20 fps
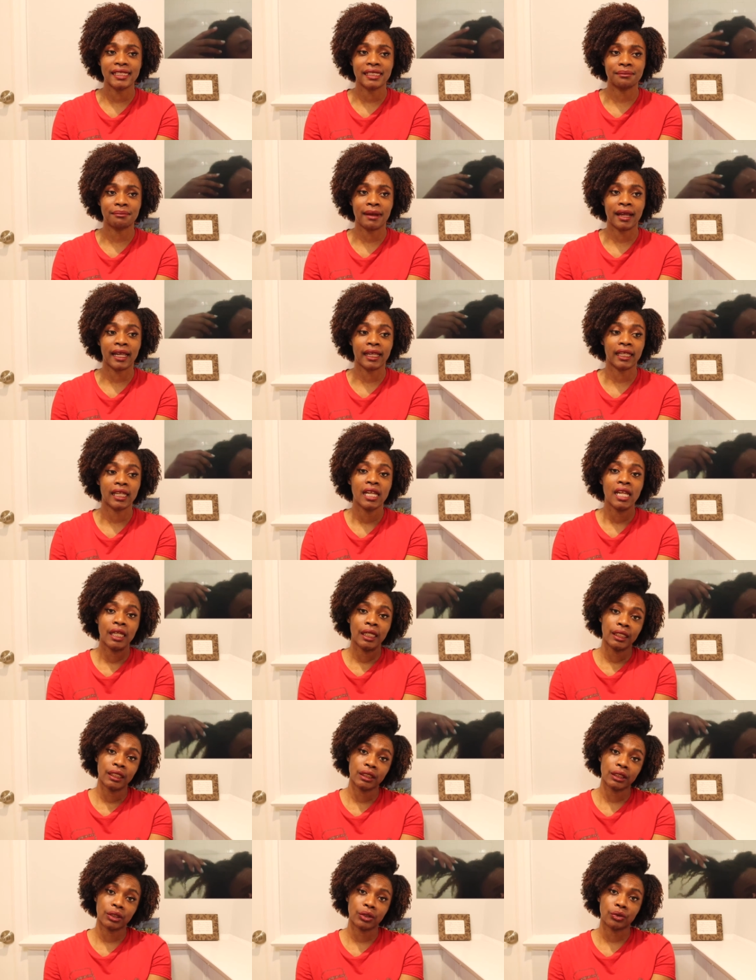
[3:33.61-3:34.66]
is my
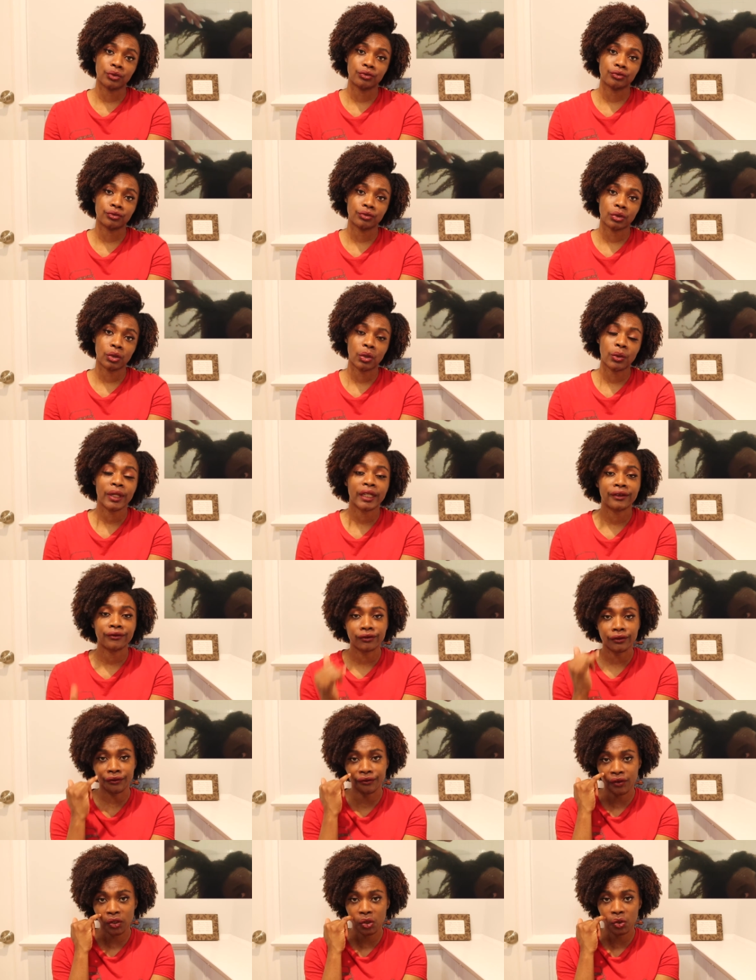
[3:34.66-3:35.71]
little quick
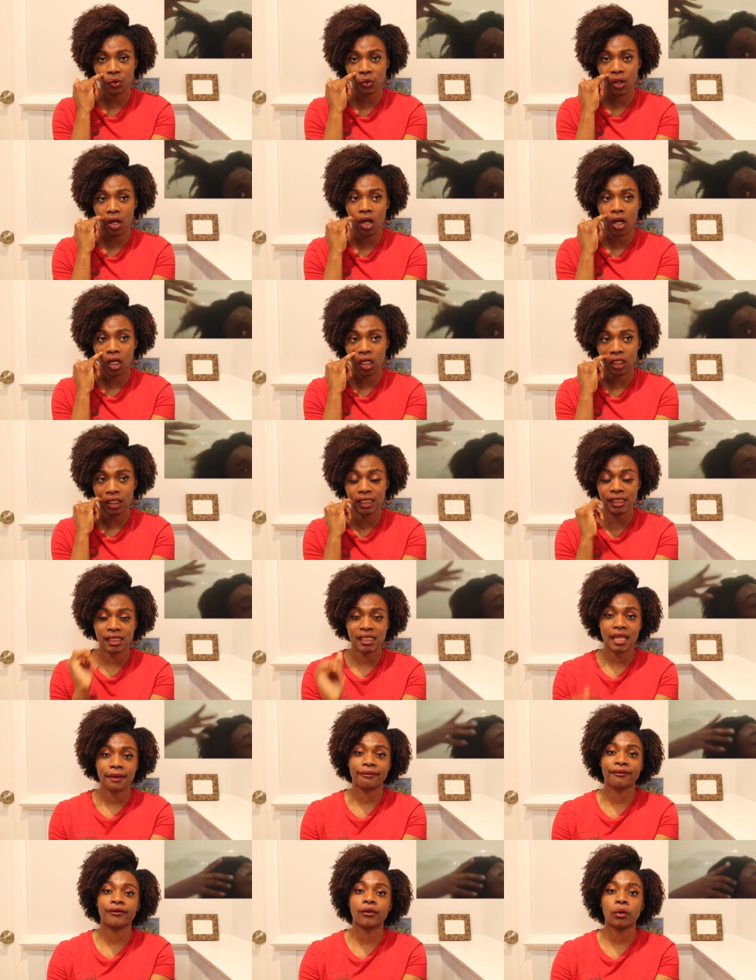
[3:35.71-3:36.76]
review on the
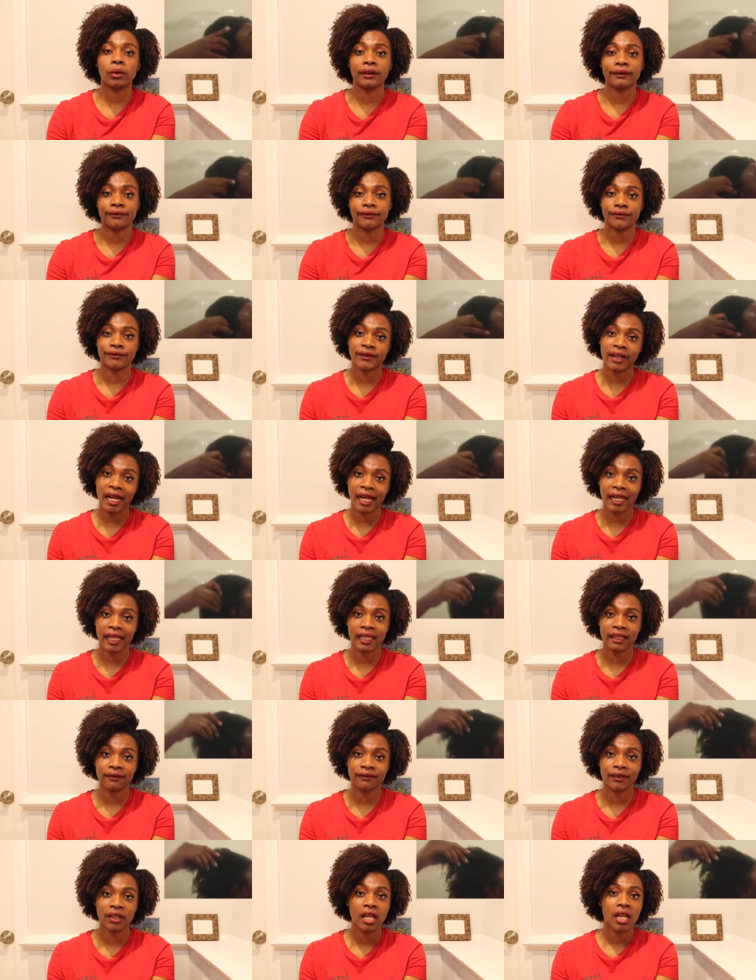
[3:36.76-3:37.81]
step four and
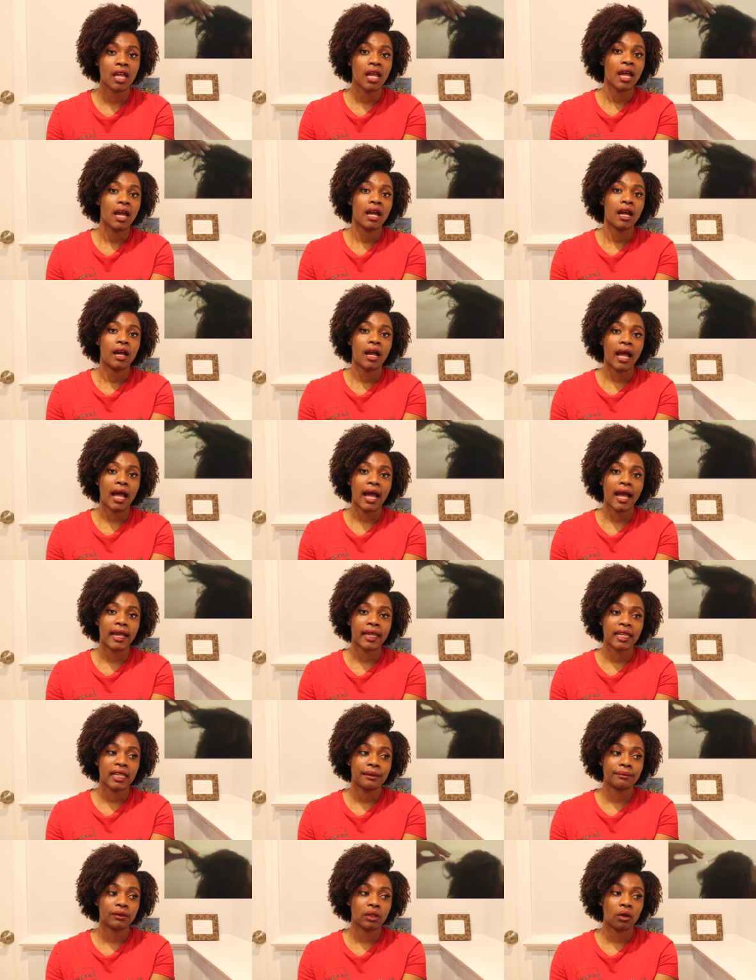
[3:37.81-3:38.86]
five I
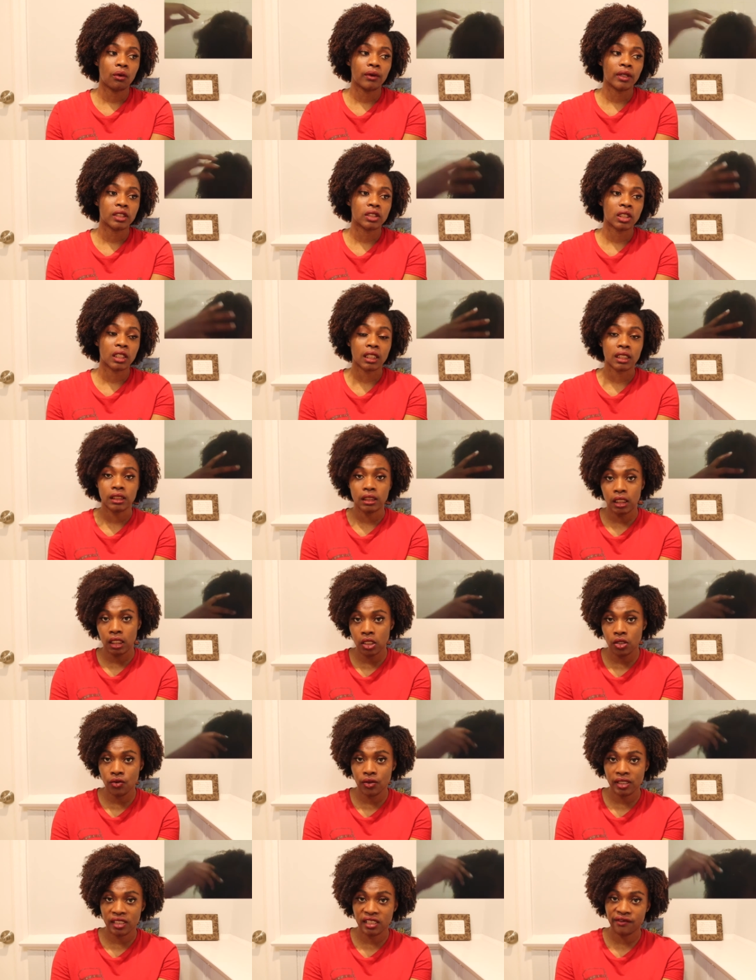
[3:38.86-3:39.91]
am going to
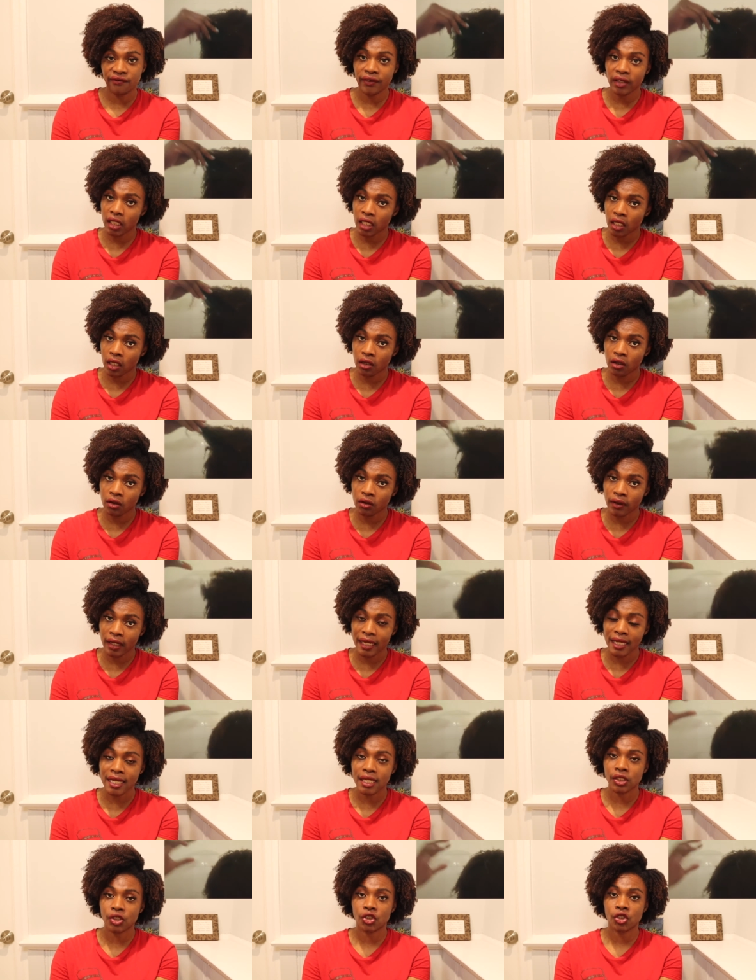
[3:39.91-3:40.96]
continue this video
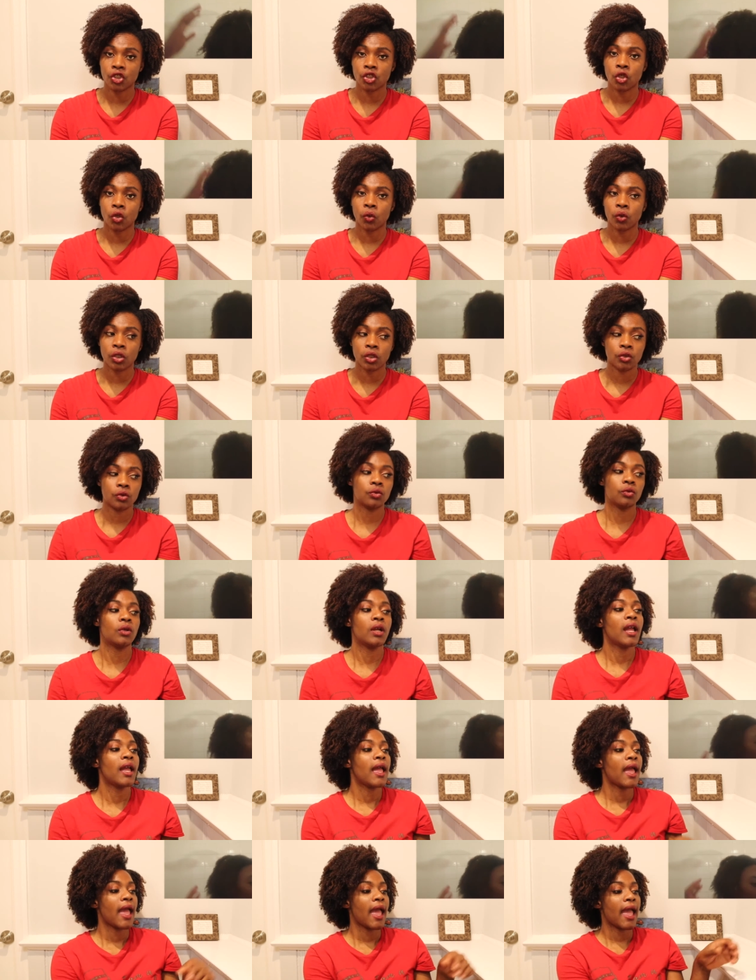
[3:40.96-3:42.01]
and show you
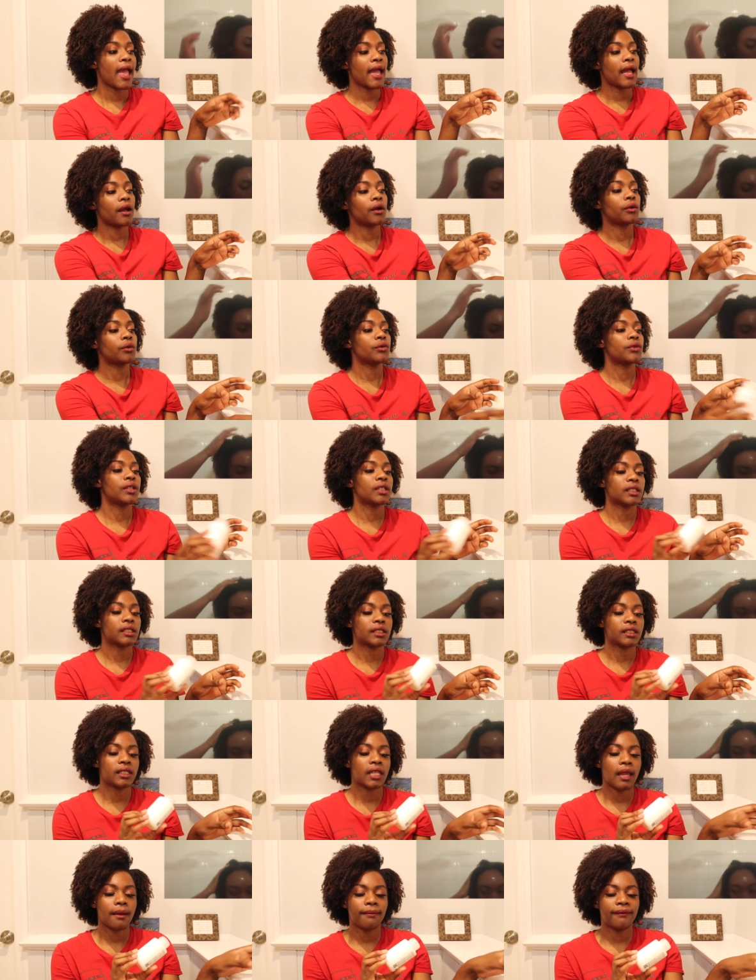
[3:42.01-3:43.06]
how the
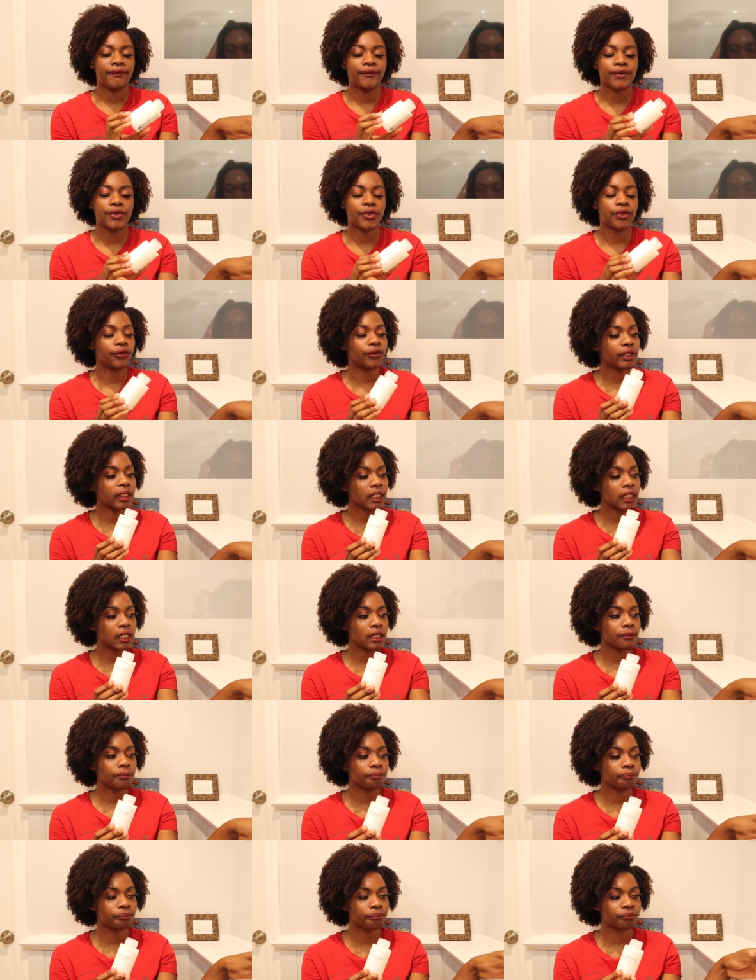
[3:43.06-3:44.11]
step
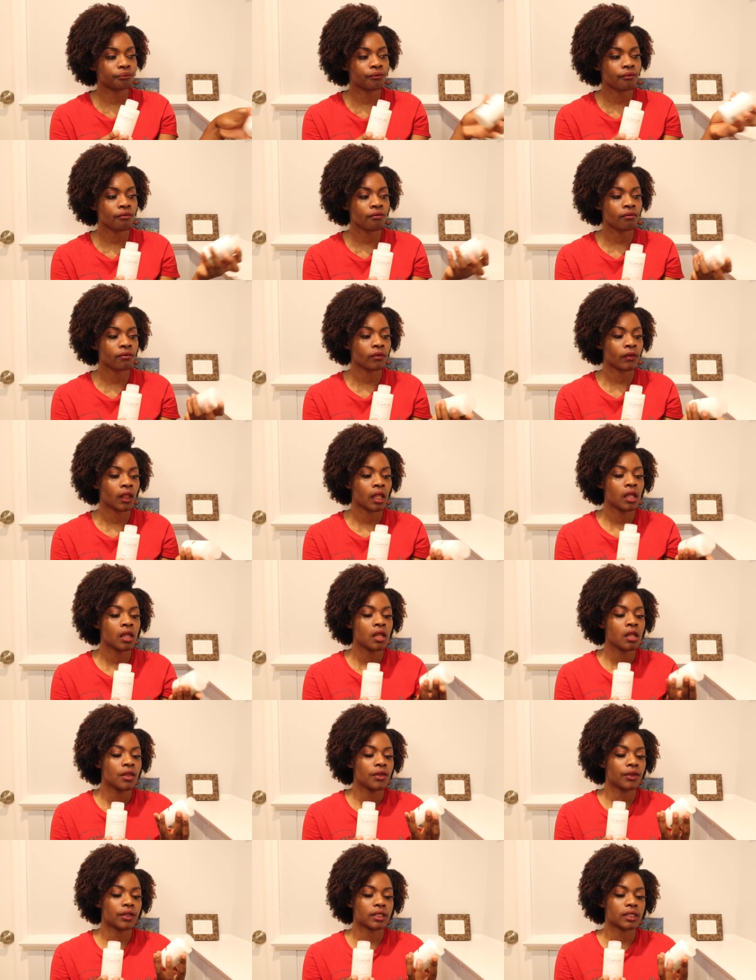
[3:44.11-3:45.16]
three,
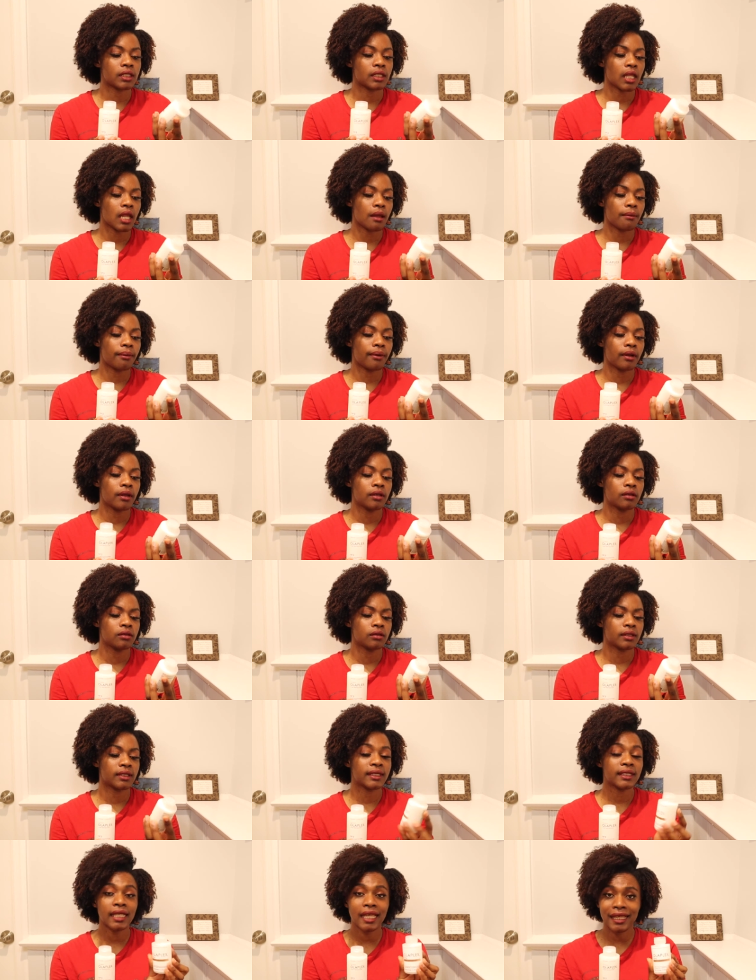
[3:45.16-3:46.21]
the step
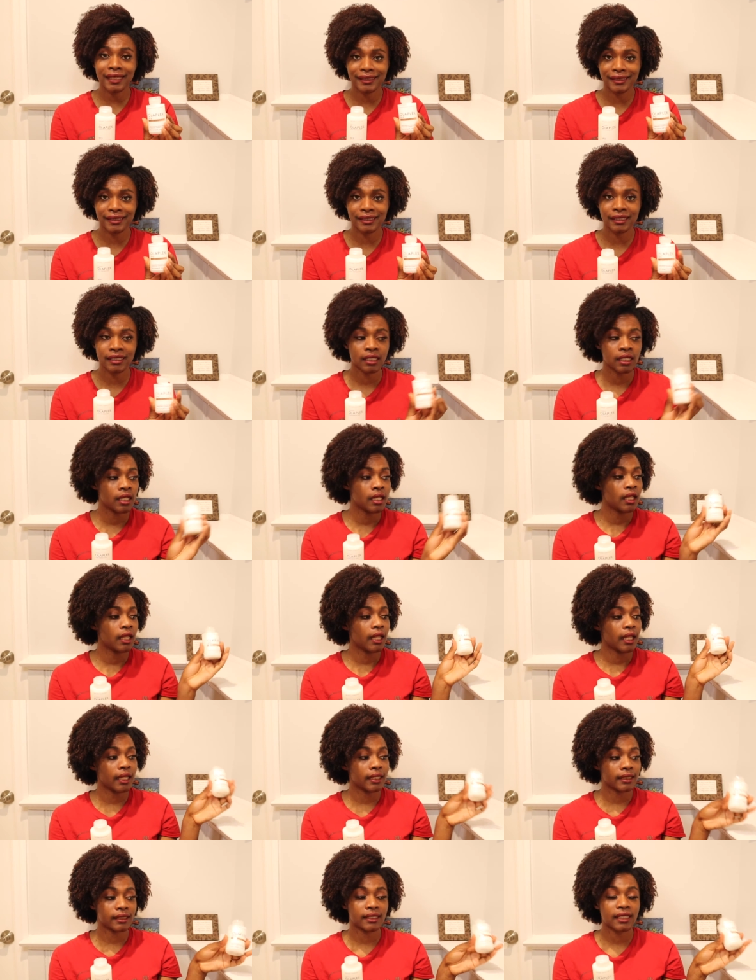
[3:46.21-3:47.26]
six,
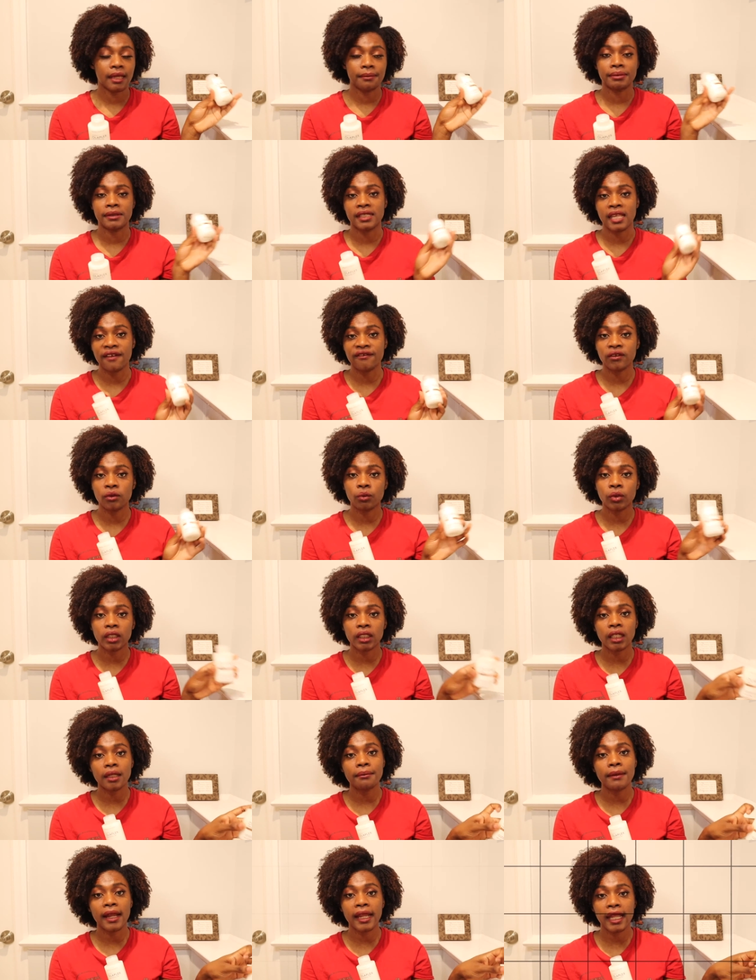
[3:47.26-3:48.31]
and the step seven
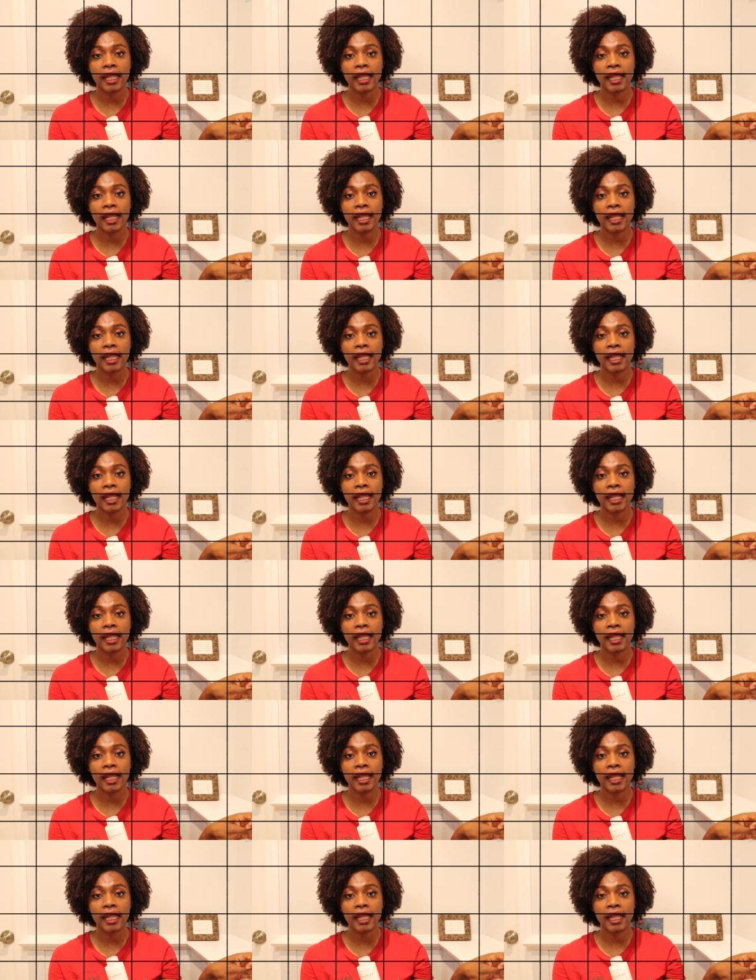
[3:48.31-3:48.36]
work in my